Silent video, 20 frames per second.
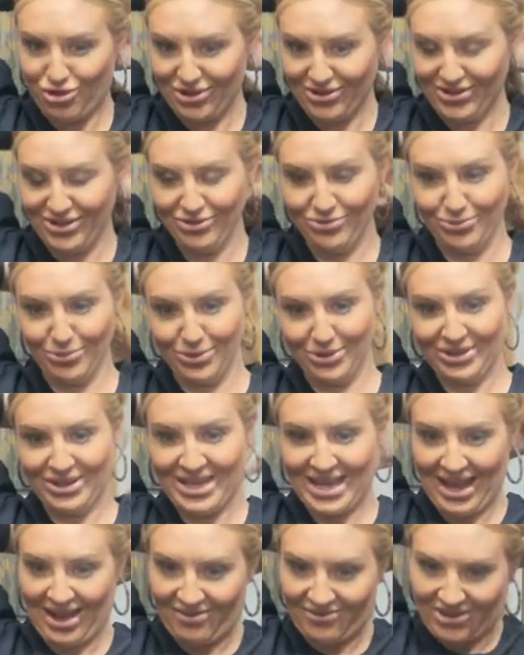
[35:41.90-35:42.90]
this is
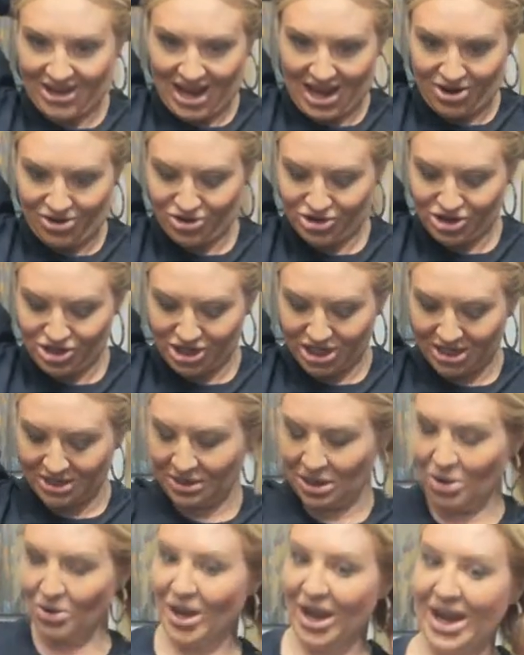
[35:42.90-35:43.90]
really heavy
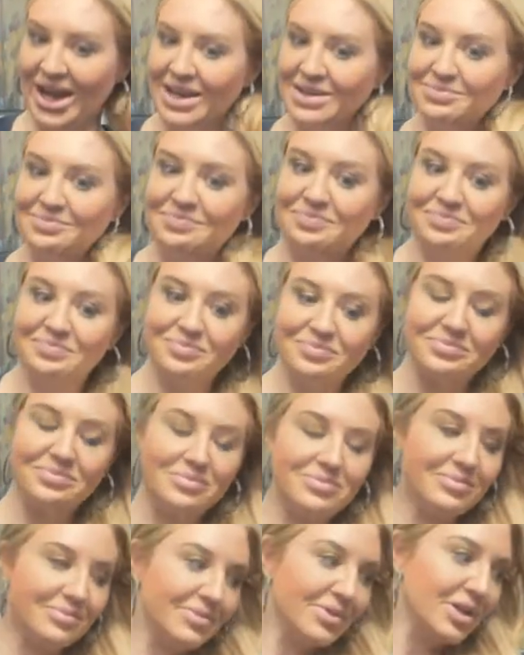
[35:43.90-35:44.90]
energy. Okay.
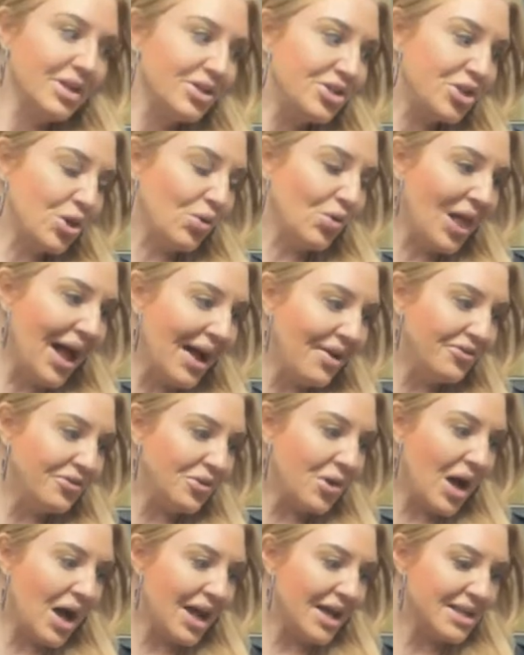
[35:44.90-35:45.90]
Don't laugh, you
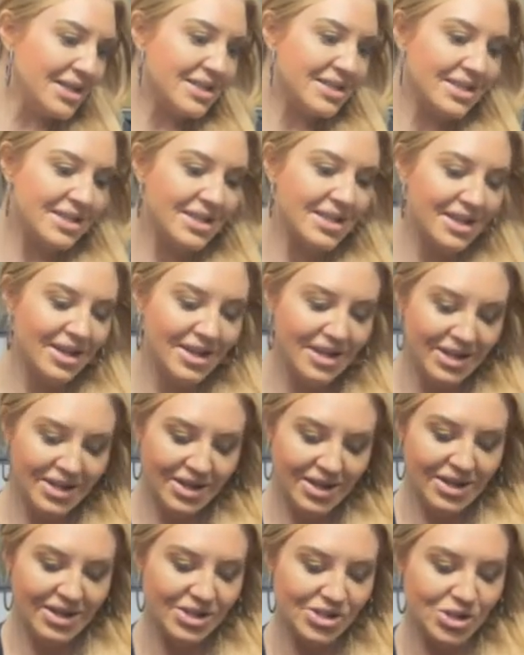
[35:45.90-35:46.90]
guys.
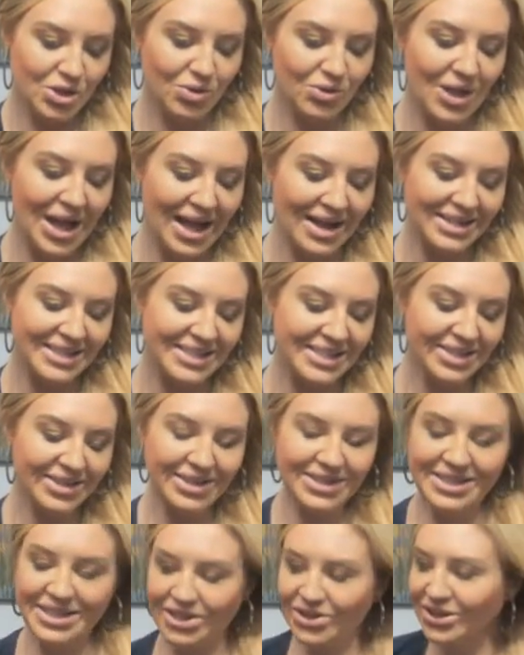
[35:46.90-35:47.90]
Don't laugh. D
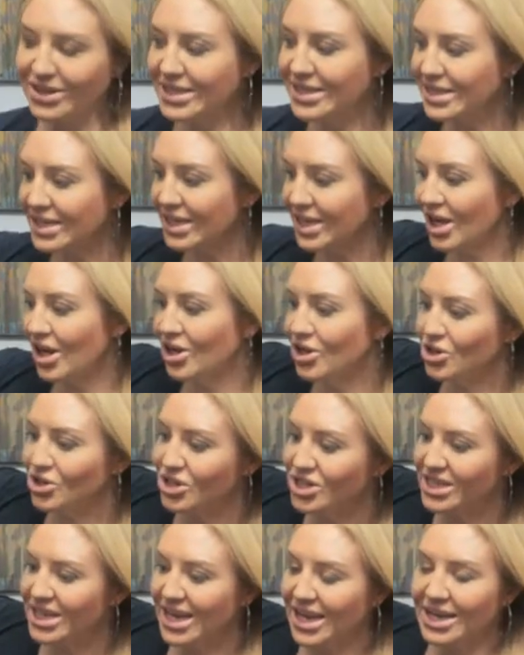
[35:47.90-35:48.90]
Dylan's going to
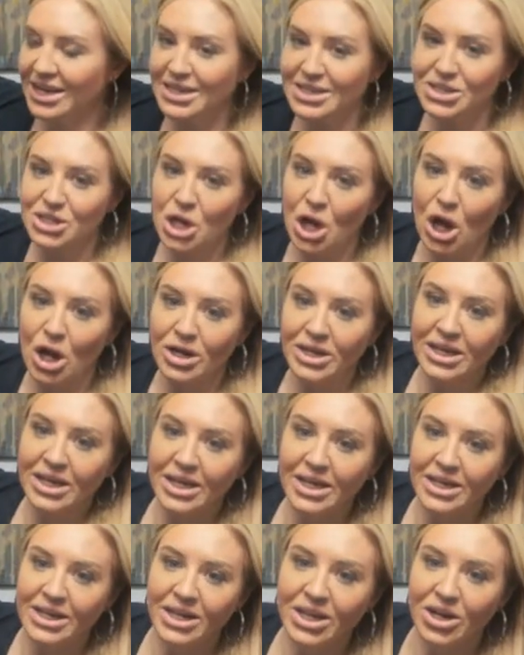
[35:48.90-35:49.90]
understand. Is Tanya
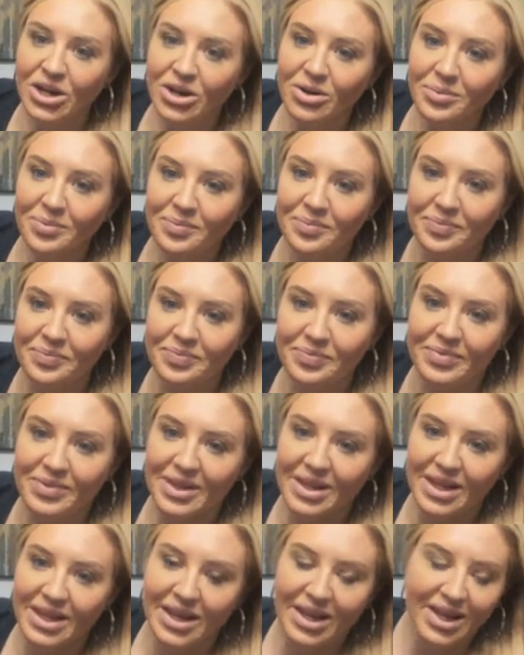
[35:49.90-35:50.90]
in here?
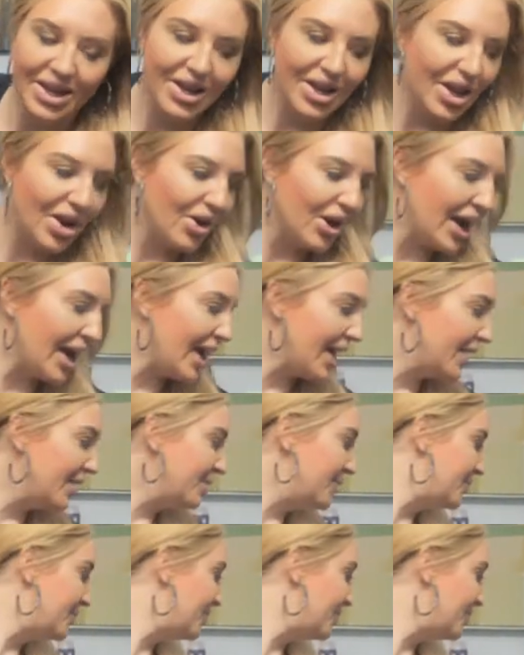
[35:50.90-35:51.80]
Okay.